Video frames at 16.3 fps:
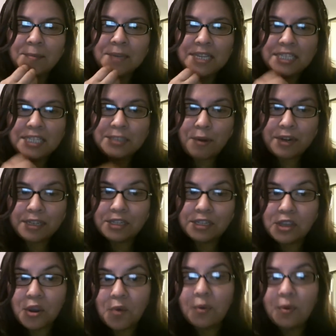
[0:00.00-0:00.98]
But he's wanting
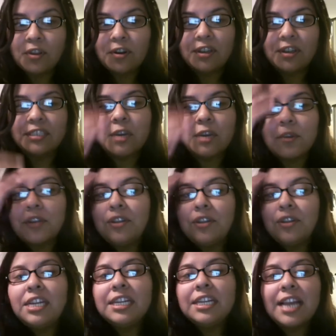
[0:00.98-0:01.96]
to go with her. He's like, "Well,
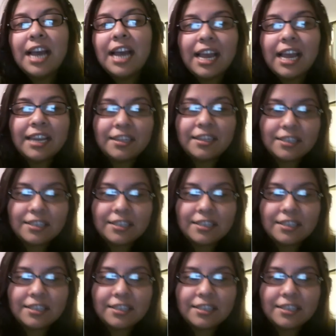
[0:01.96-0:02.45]
you need a guy